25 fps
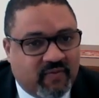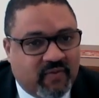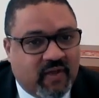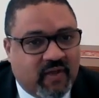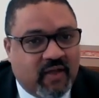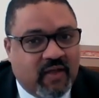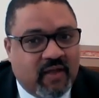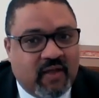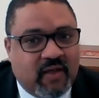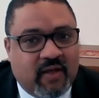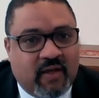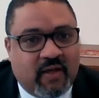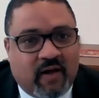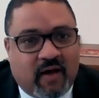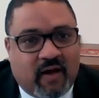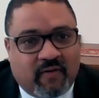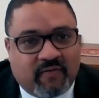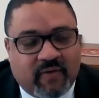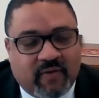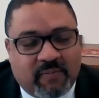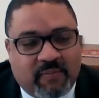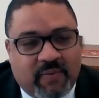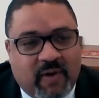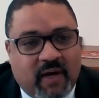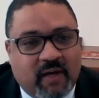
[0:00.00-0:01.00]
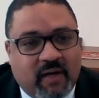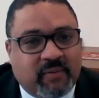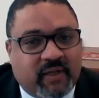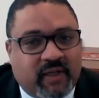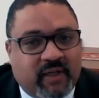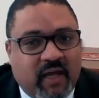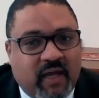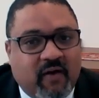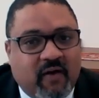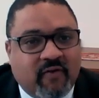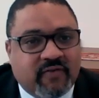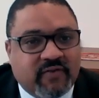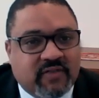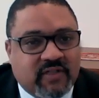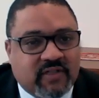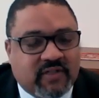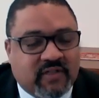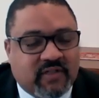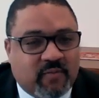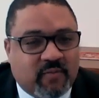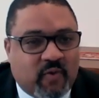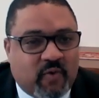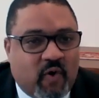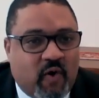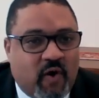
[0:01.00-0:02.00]
of the public health
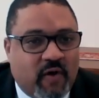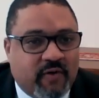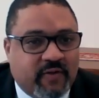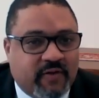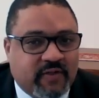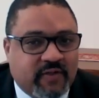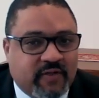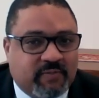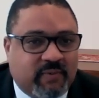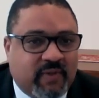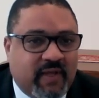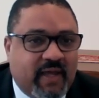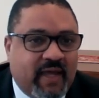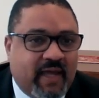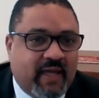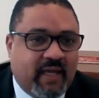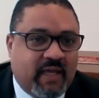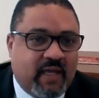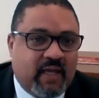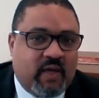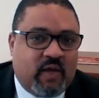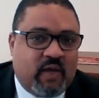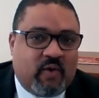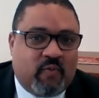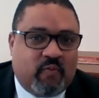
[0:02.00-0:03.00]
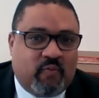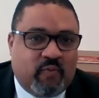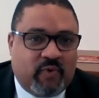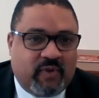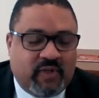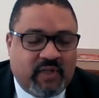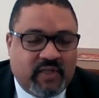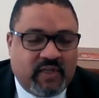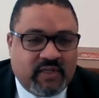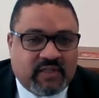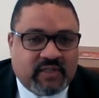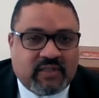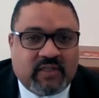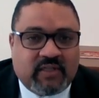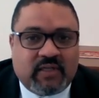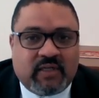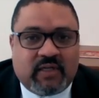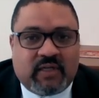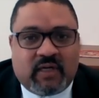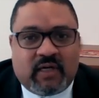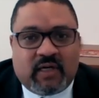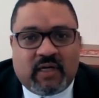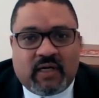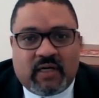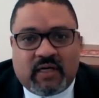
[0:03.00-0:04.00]
system, were on display when these